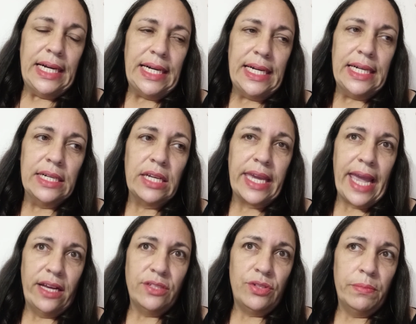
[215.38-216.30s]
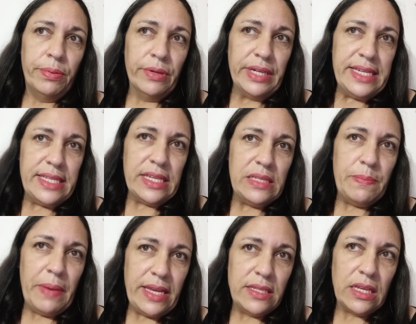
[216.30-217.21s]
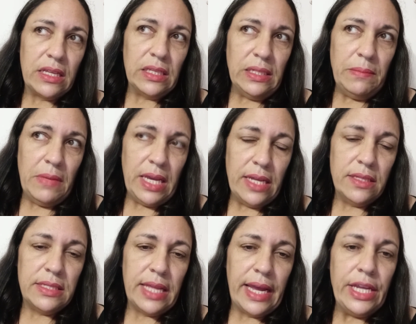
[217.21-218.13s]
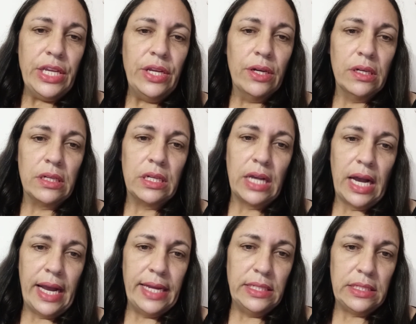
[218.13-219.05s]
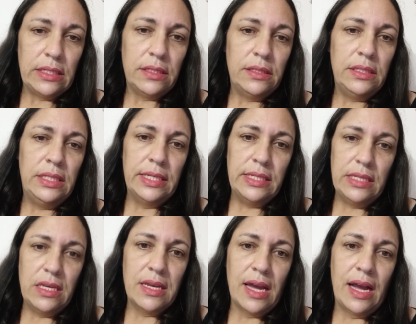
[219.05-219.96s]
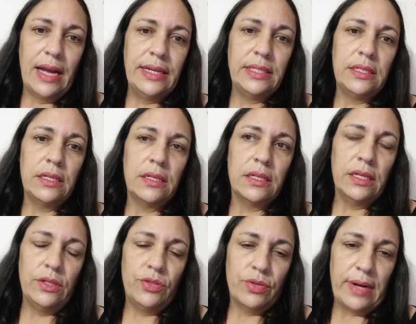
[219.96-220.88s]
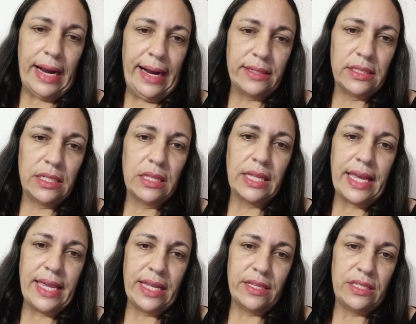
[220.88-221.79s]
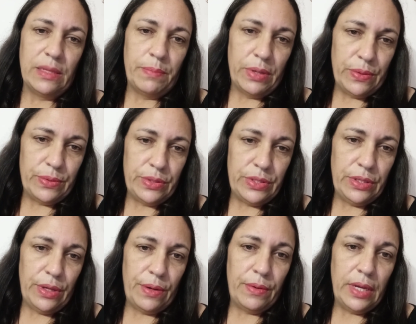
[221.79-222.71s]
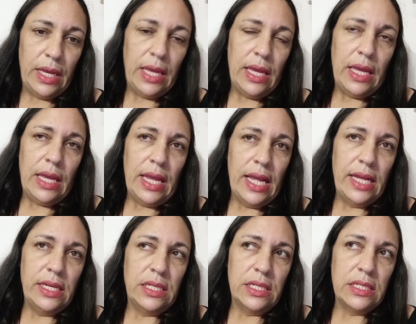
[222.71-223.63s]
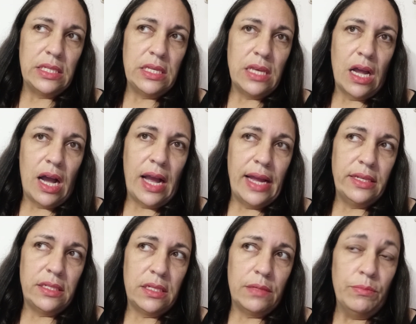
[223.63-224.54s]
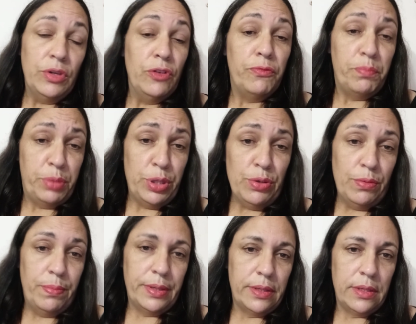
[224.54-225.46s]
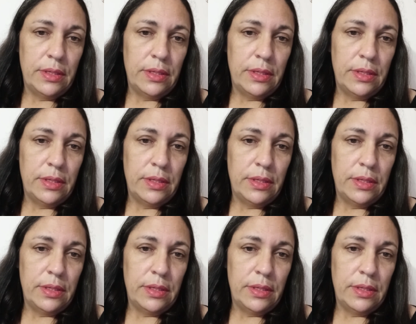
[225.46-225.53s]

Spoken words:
Gastroparesis basically means that your gut does not contract like it's supposed to. It does not move poop